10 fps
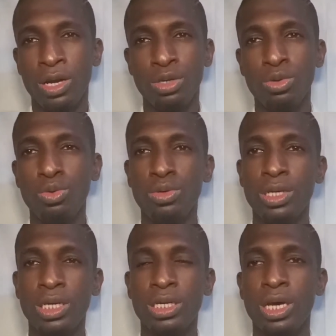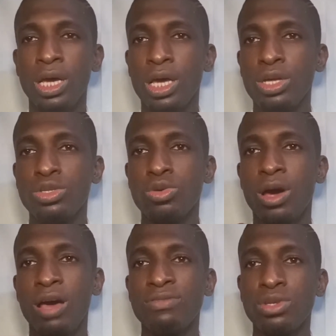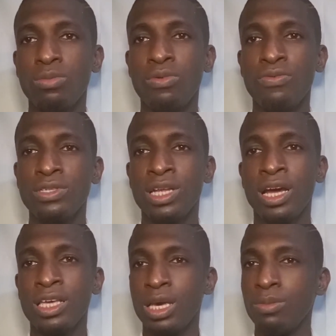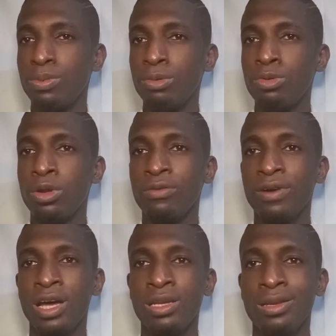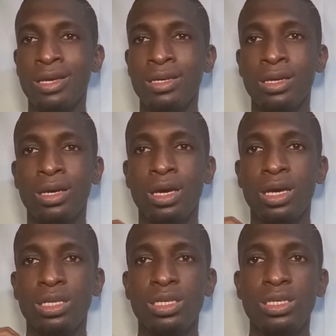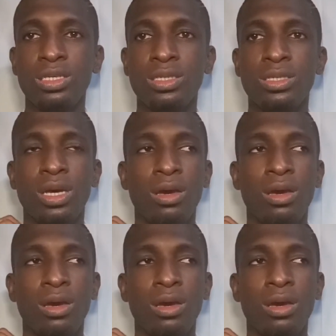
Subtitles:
you would need to have subwoofers that are capable of handling these